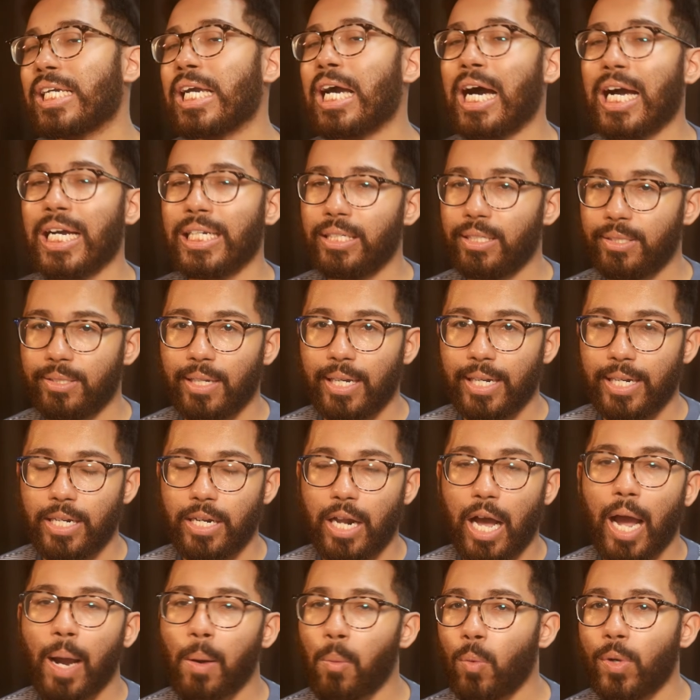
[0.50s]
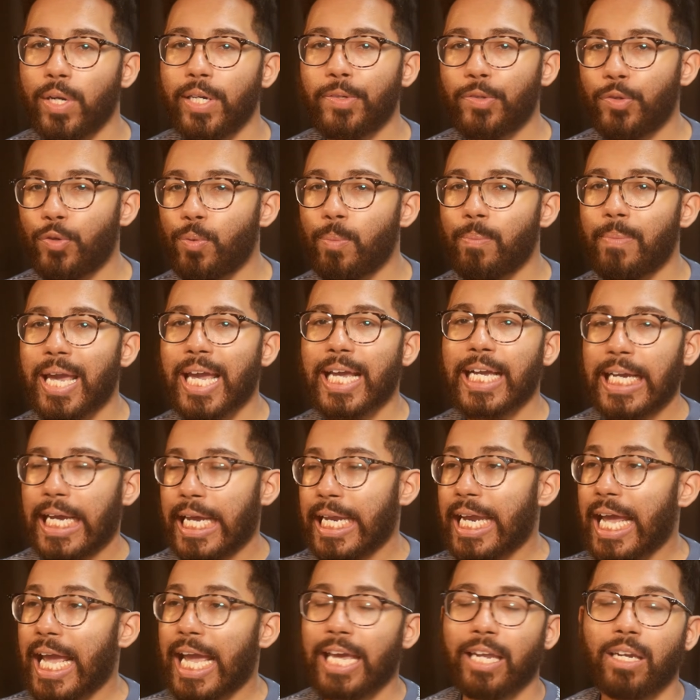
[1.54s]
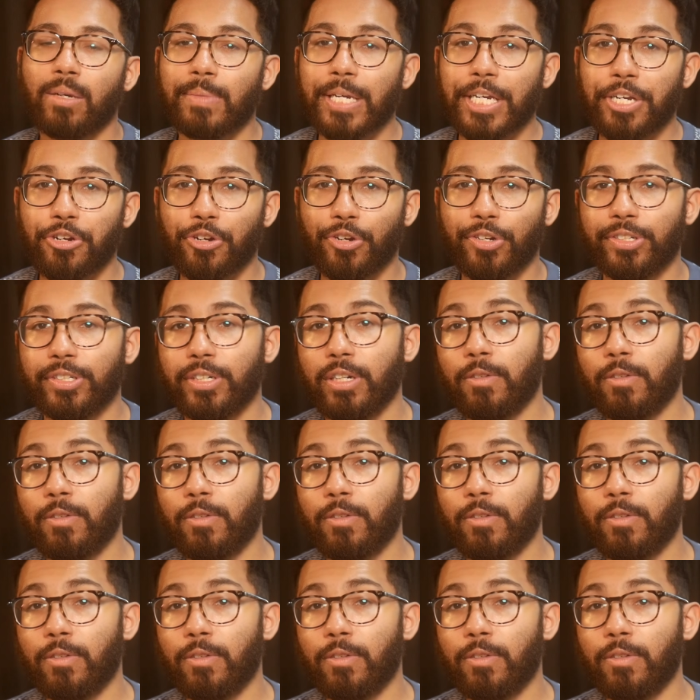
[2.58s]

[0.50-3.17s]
I decided I wanted to make an animation